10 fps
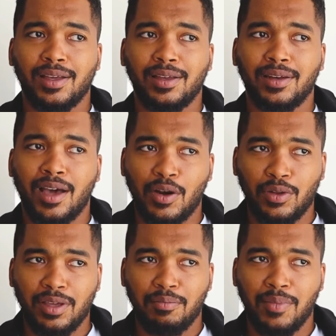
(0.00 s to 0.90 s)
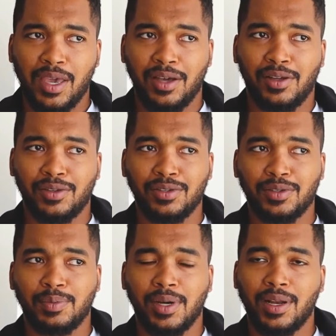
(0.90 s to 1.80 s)
not only males,
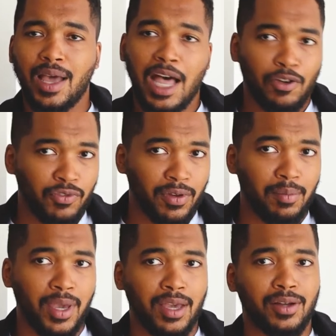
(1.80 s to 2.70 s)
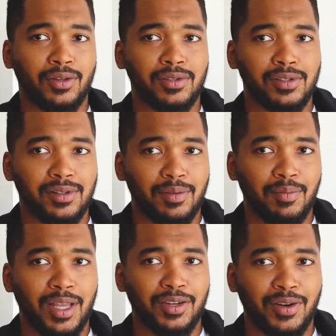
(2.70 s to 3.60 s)
but alpha males'
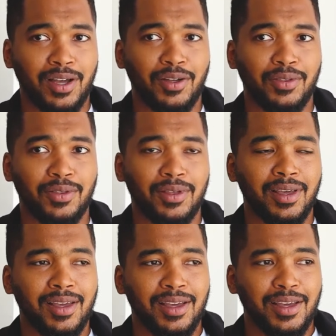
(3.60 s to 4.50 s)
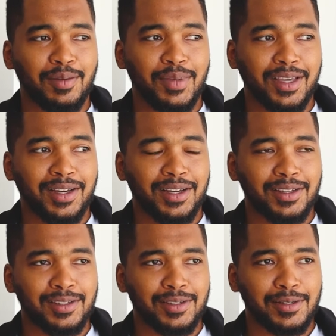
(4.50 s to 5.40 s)
mental health.
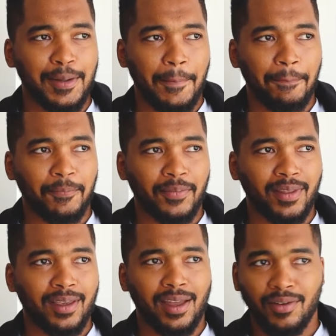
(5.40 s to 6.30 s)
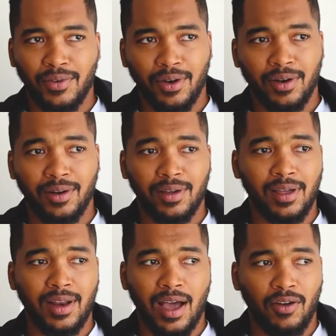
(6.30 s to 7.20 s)
Because, again, if you're
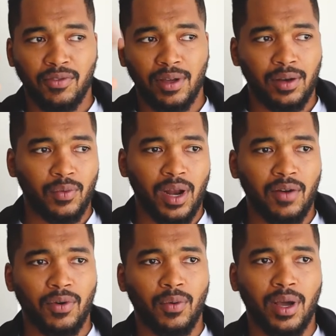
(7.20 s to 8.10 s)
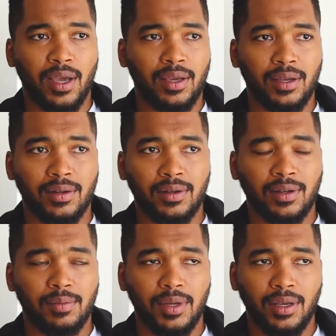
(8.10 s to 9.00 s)
an alpha in whatever way, you know, you
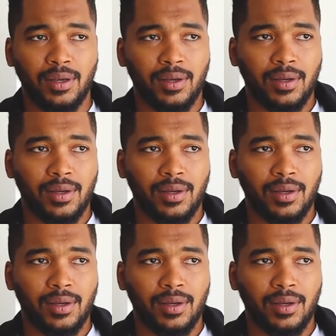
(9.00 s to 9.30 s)
could be